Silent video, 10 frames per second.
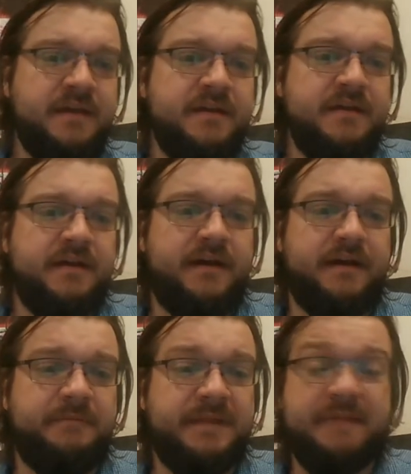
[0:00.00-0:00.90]

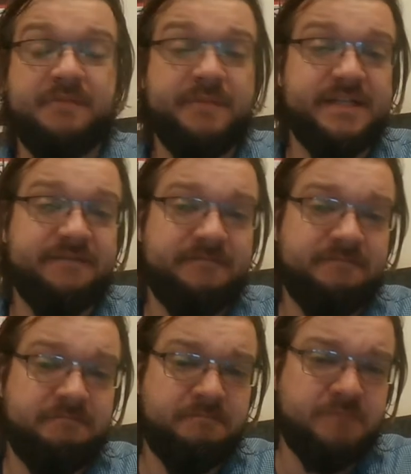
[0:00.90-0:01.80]
And that pretty much
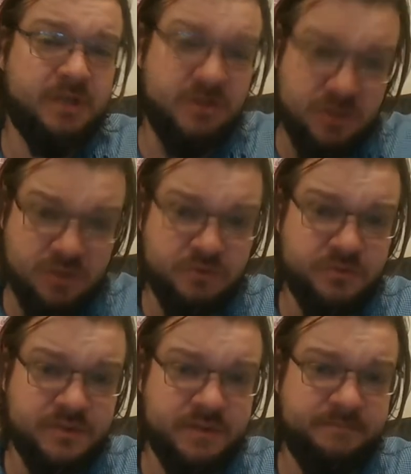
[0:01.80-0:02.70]

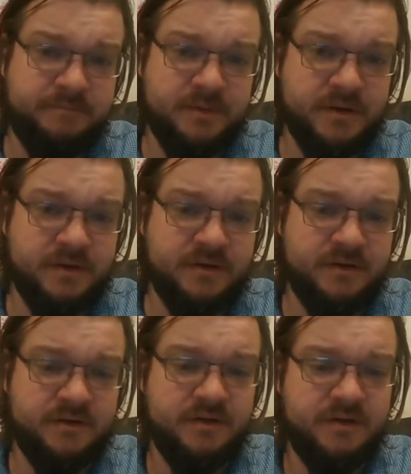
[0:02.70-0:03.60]
concludes the